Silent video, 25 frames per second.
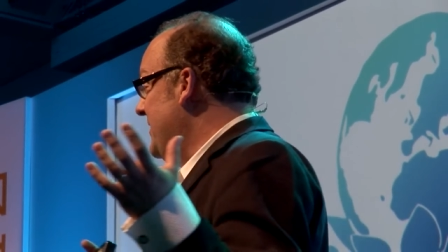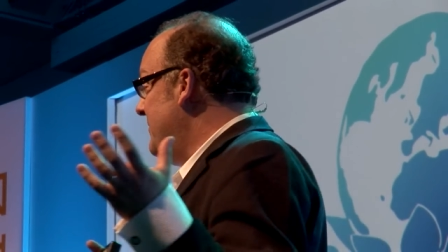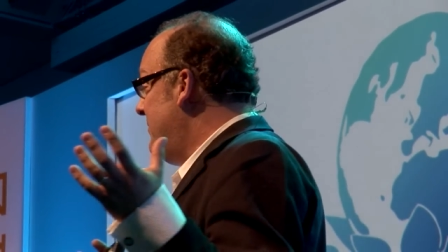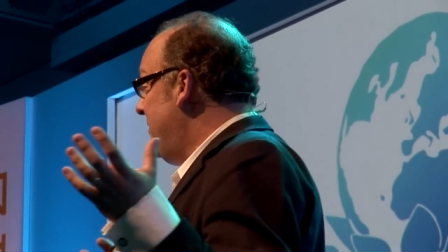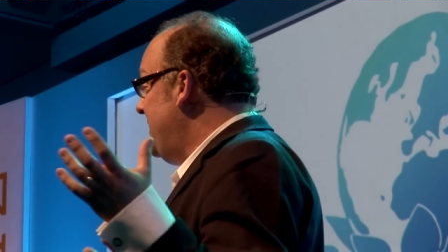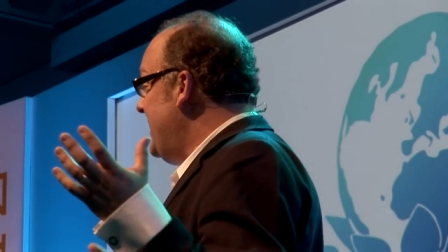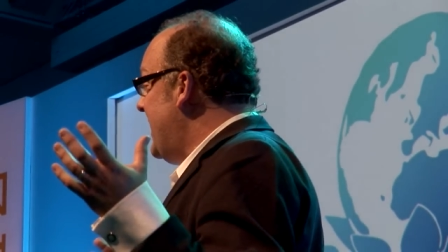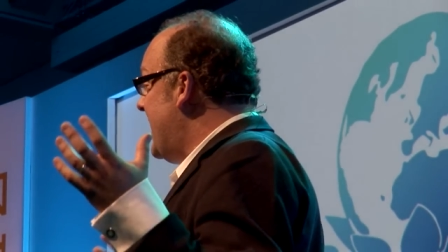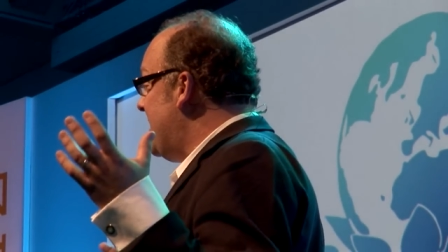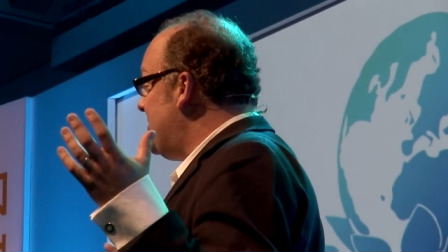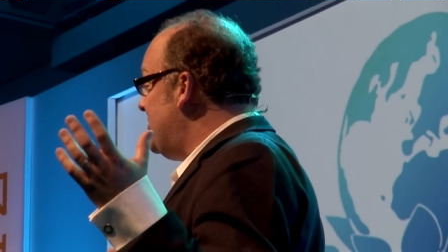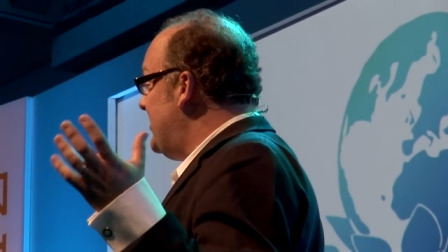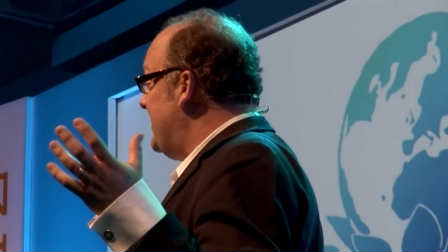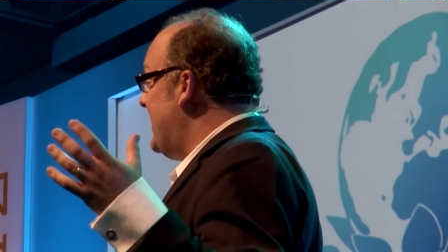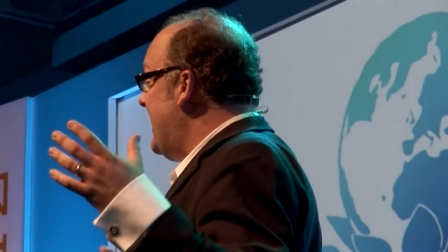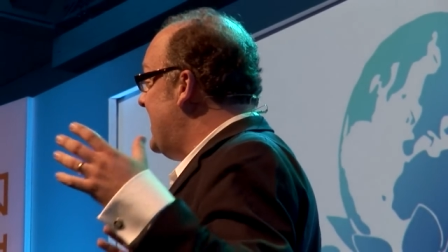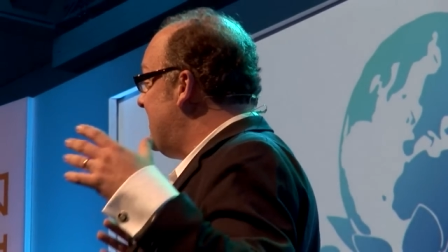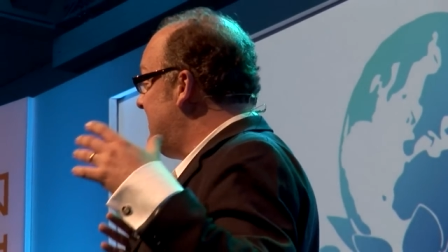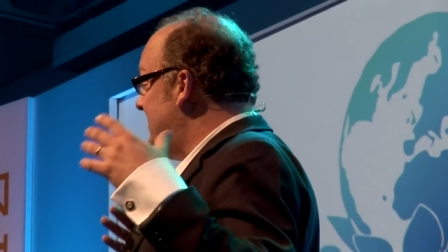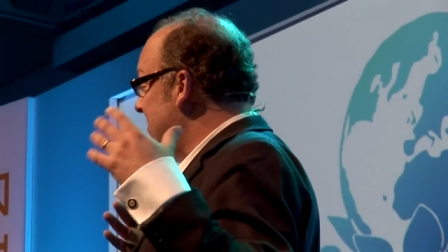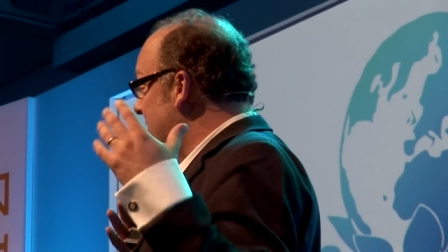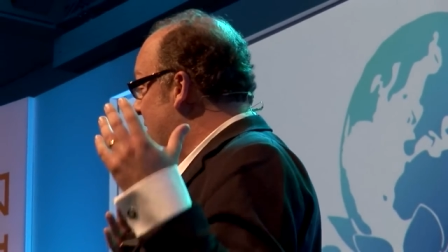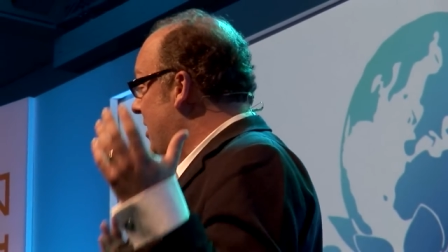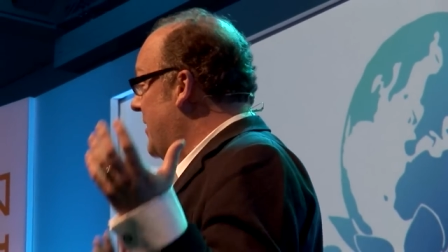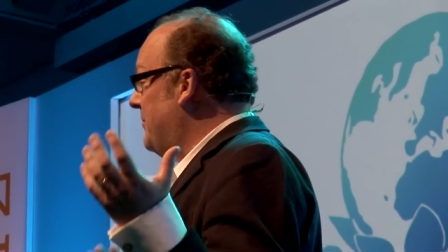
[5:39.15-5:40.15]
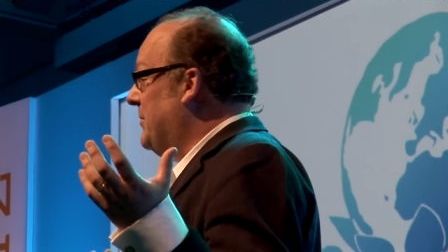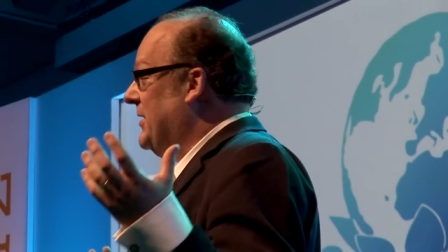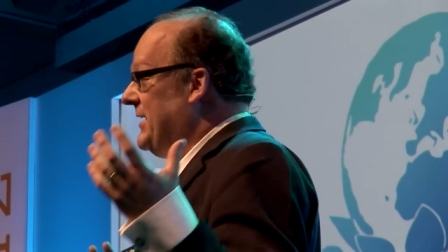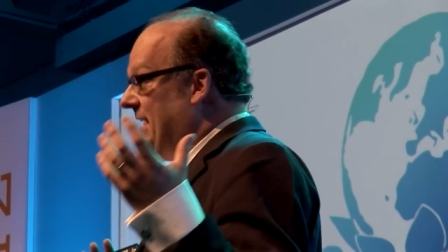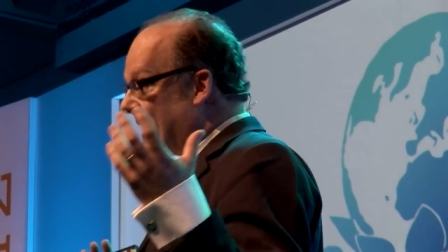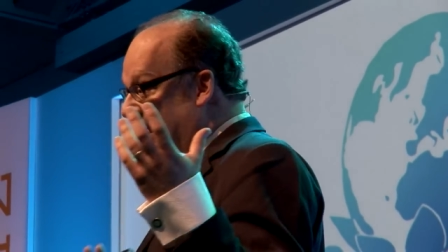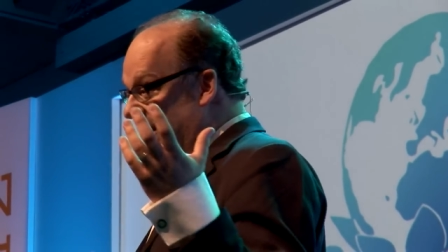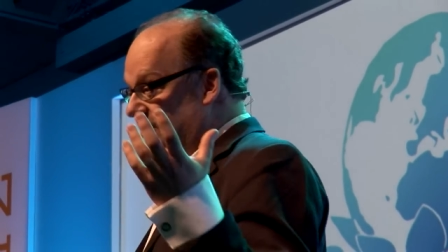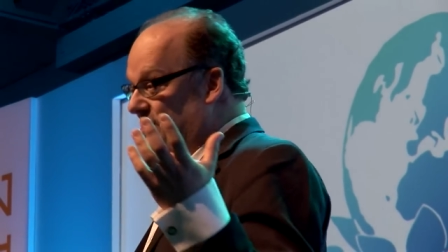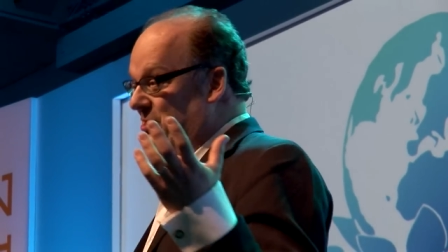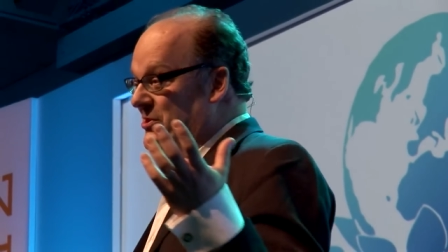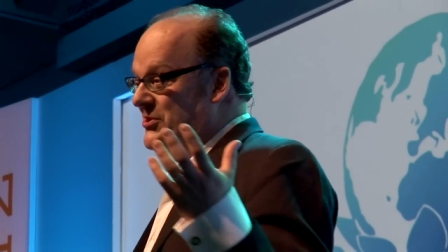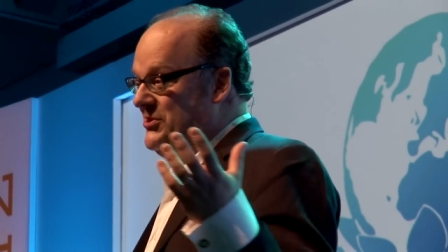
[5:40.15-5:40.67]
but he actually has the
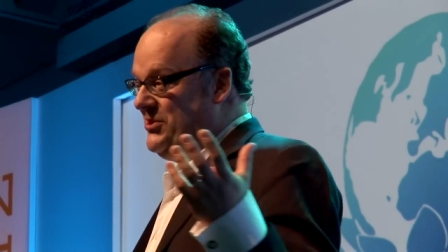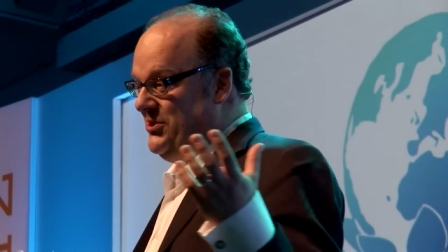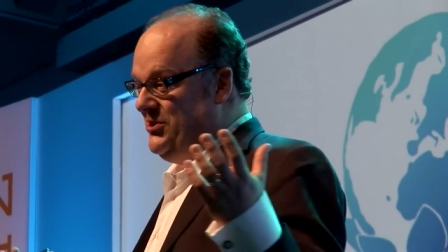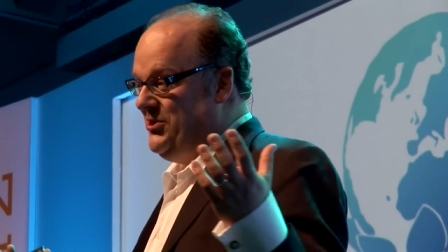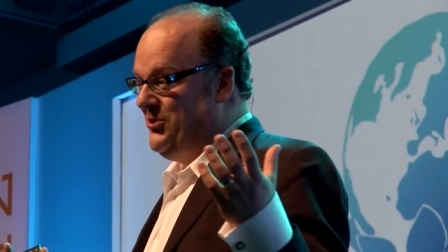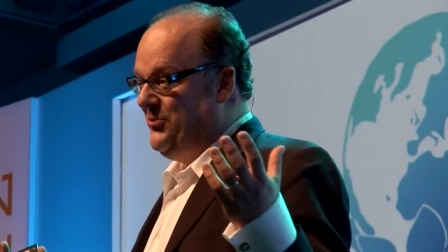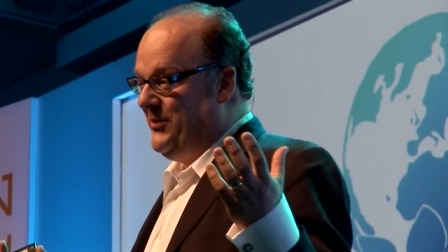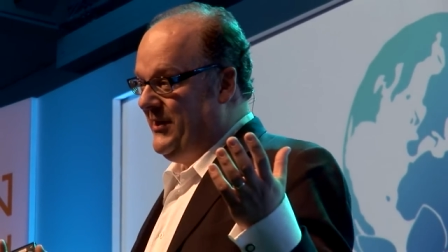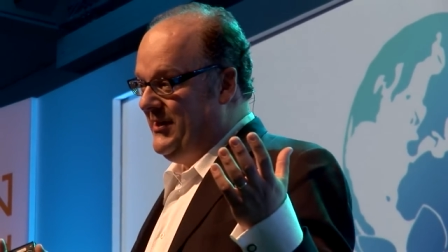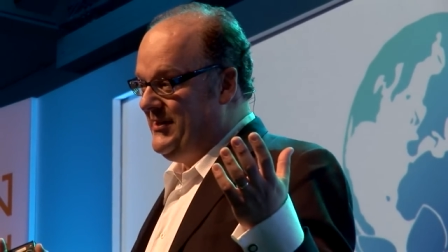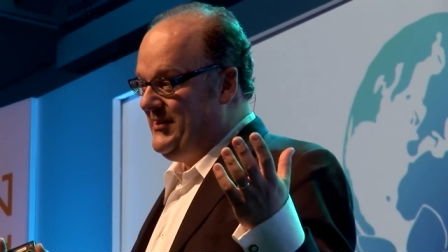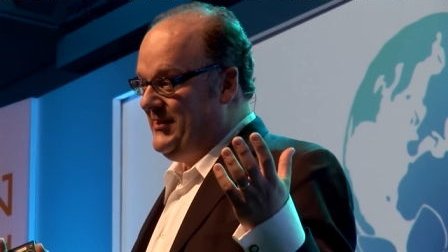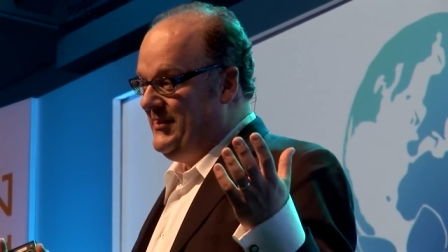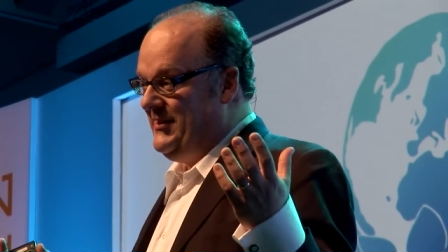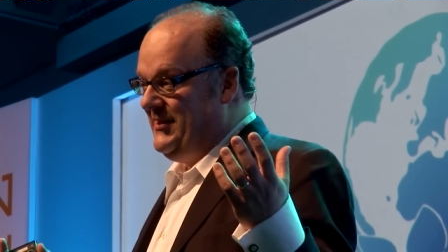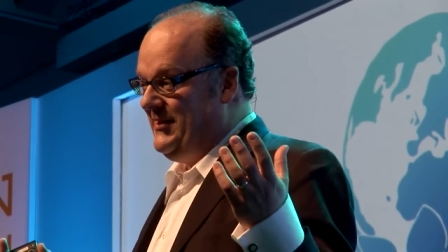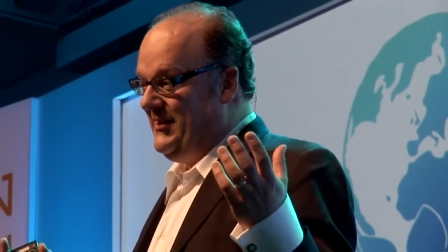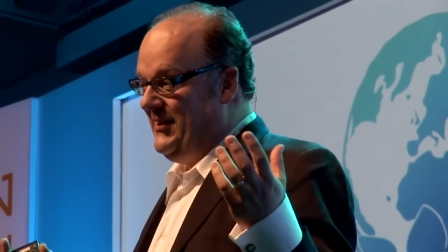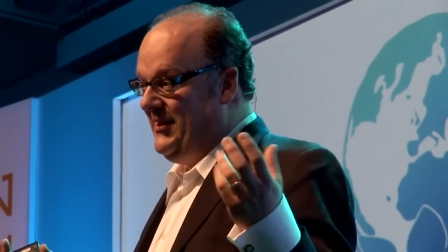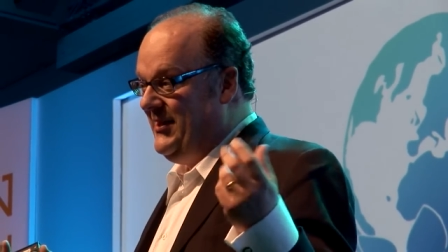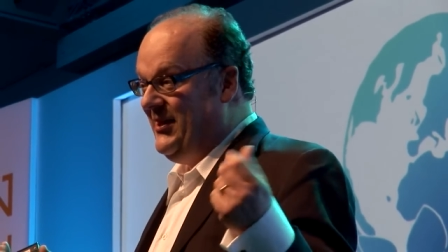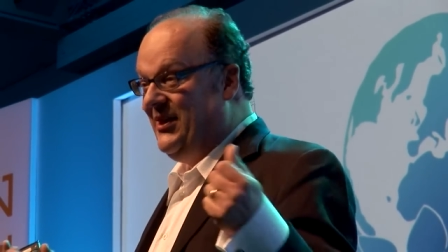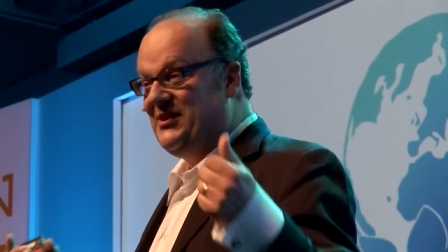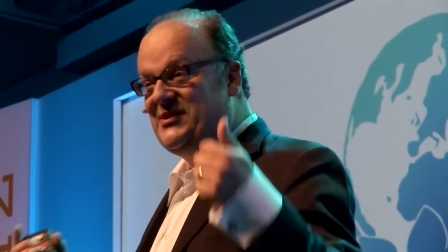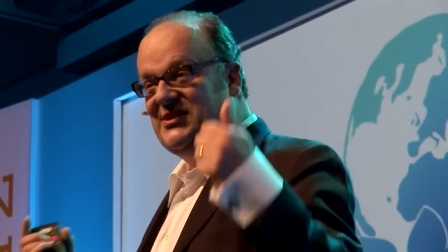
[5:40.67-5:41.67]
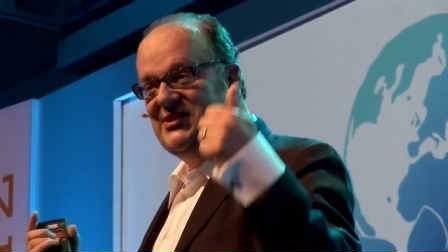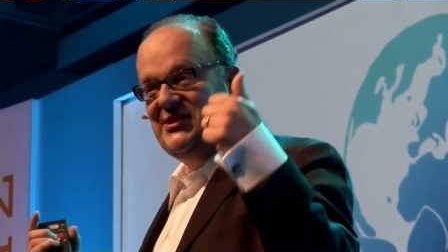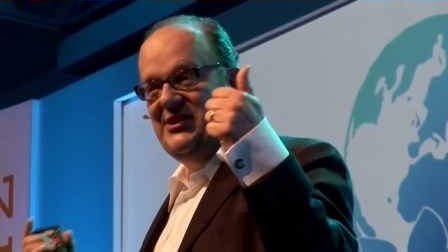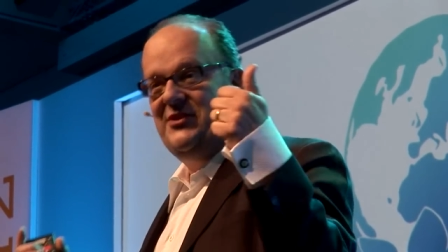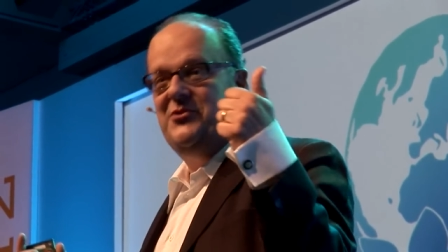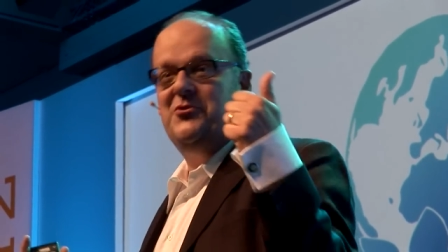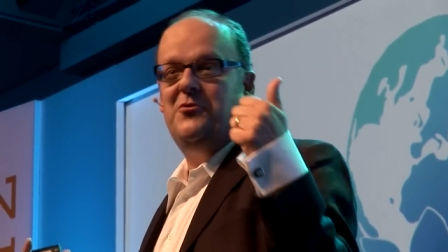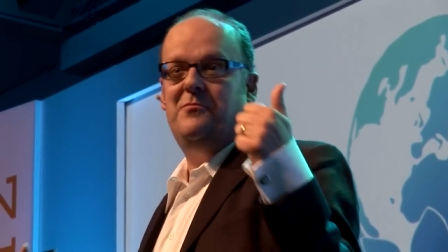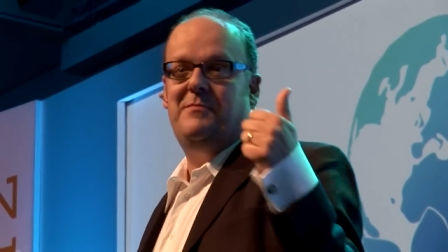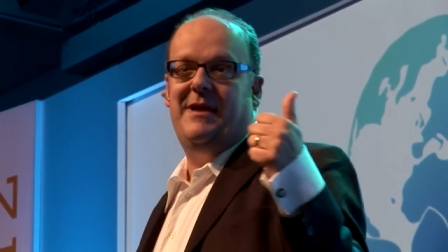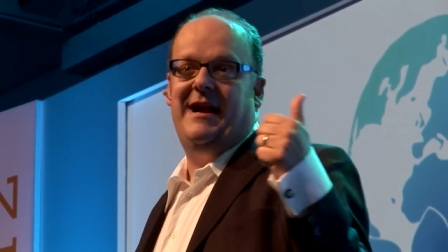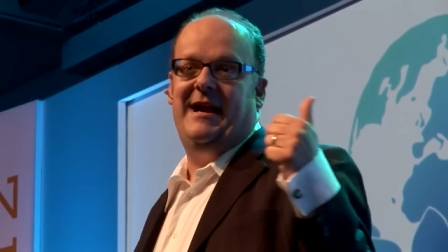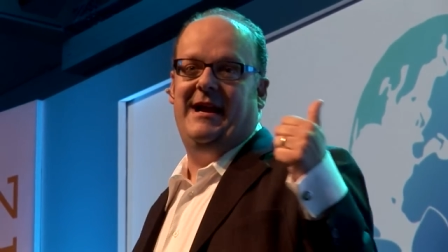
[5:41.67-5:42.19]
obligation to do it. A
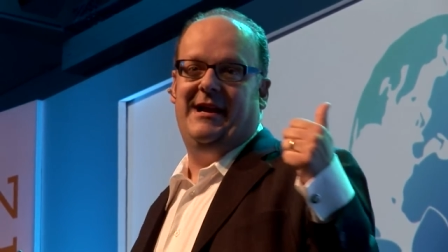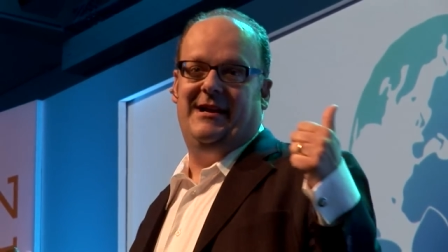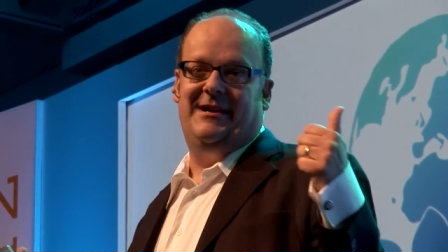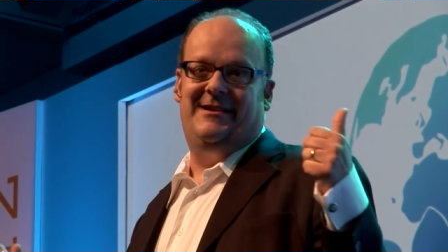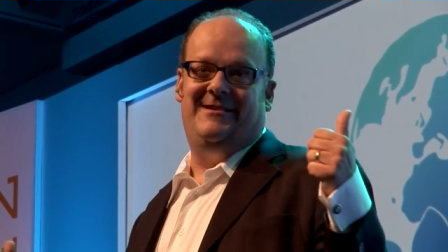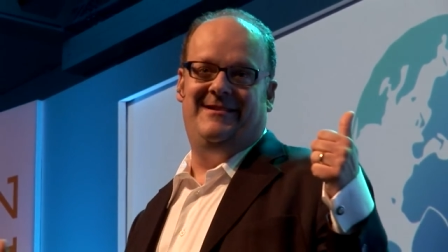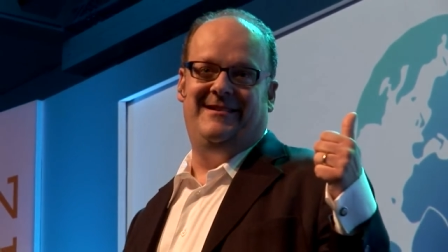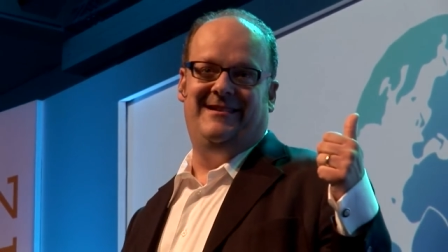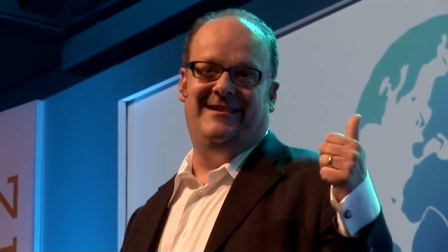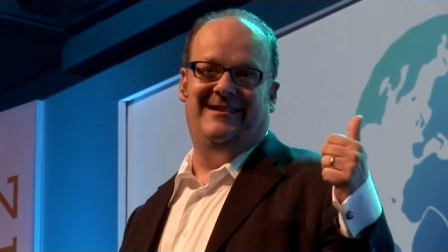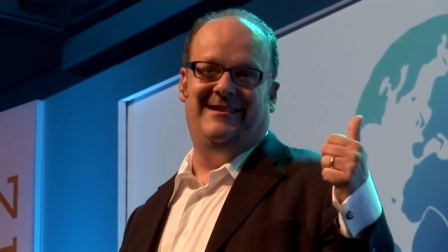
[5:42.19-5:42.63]
single man.